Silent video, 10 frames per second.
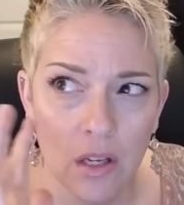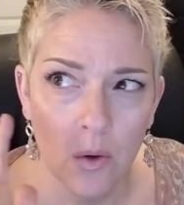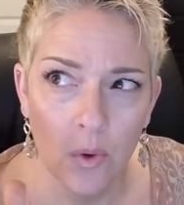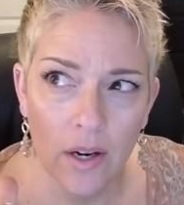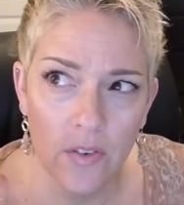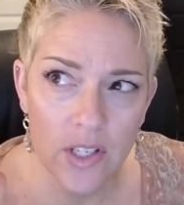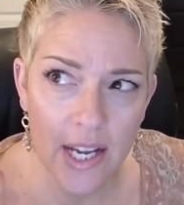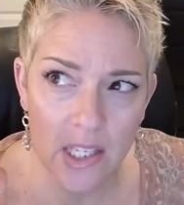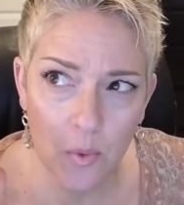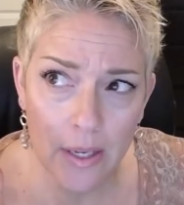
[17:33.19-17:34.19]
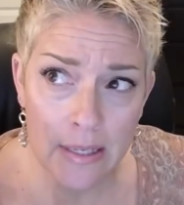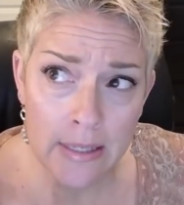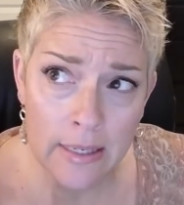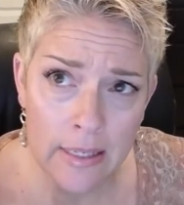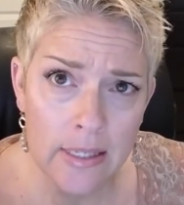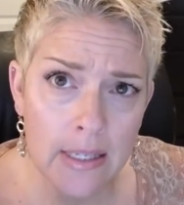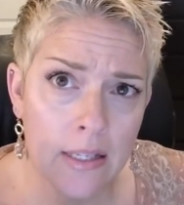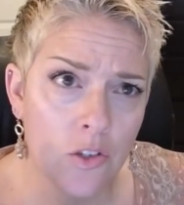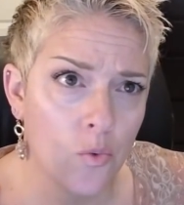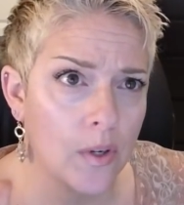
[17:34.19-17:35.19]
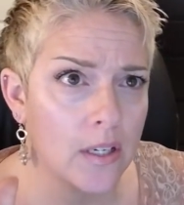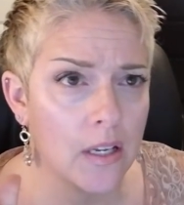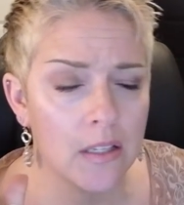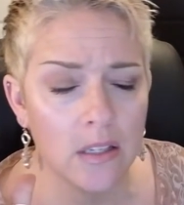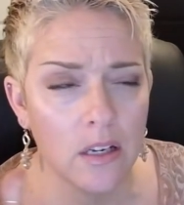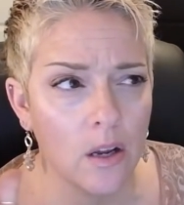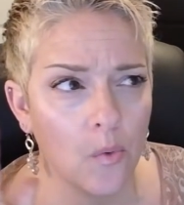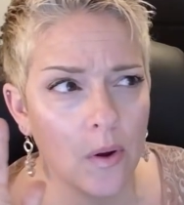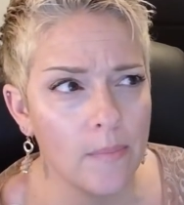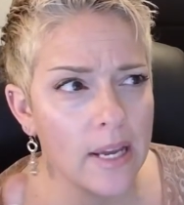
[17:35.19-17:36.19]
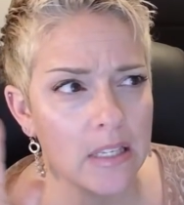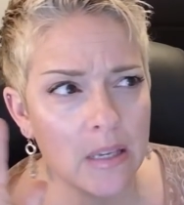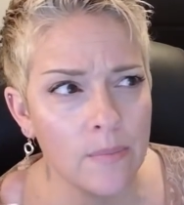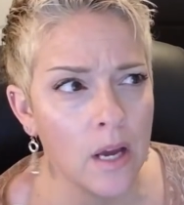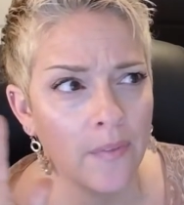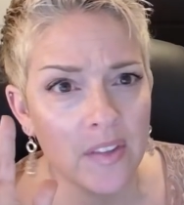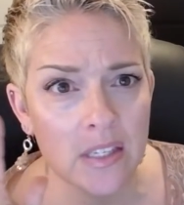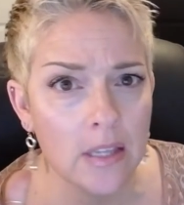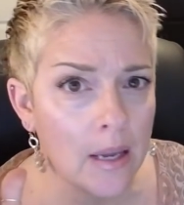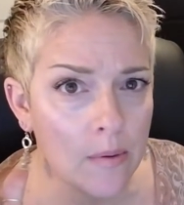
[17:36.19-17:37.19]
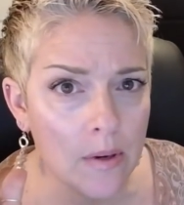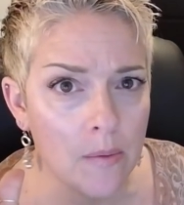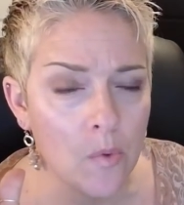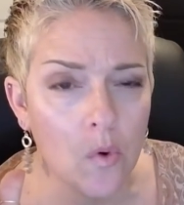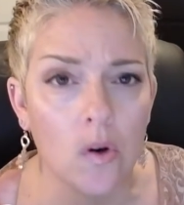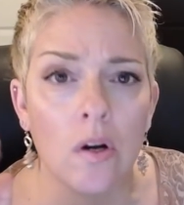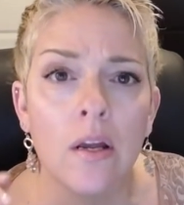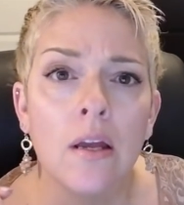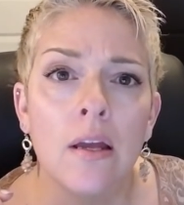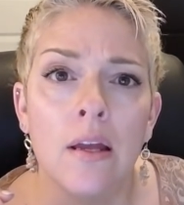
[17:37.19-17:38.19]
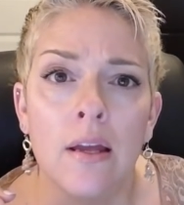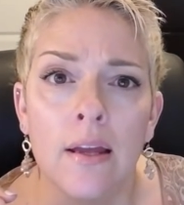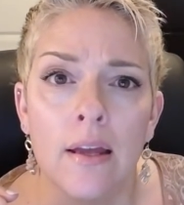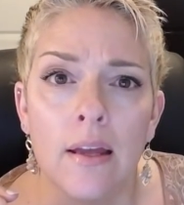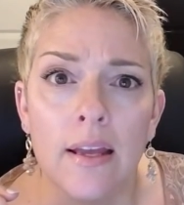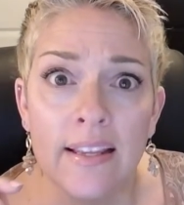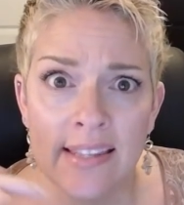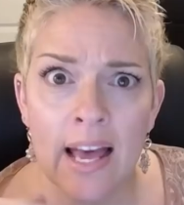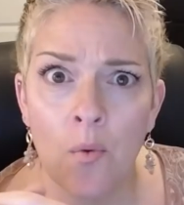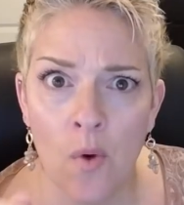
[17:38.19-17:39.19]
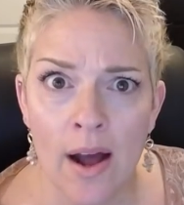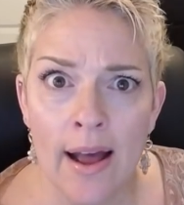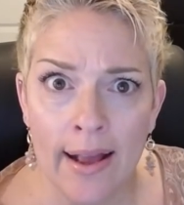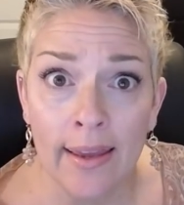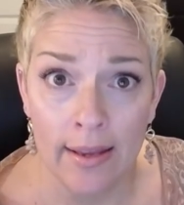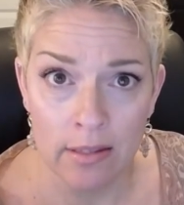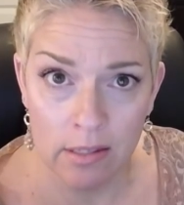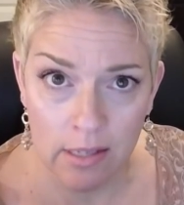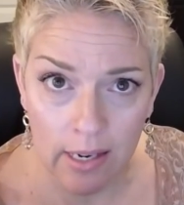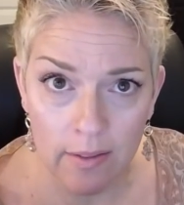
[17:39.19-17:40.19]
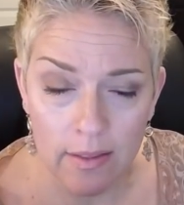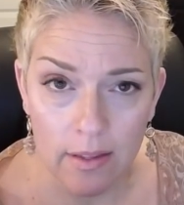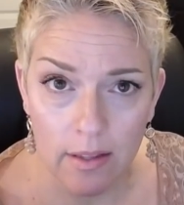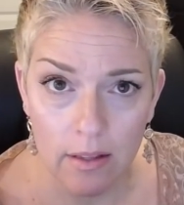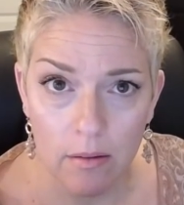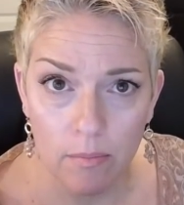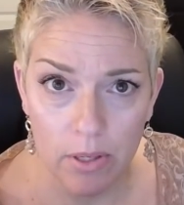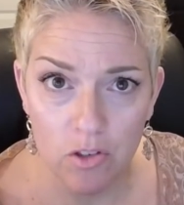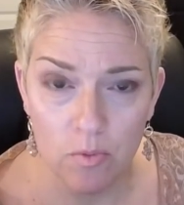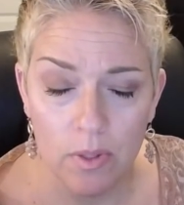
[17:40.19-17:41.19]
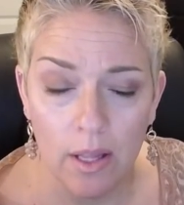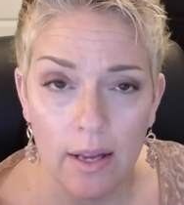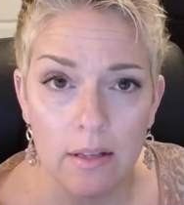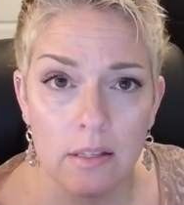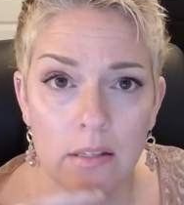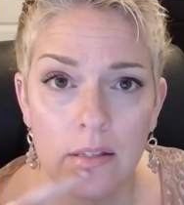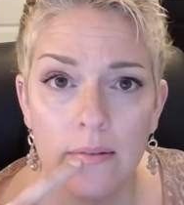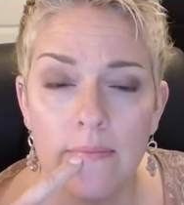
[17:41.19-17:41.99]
whatever takes away his innocence or what does you know what makes him not the same anymore is that why I can't stand Benjamin Linus?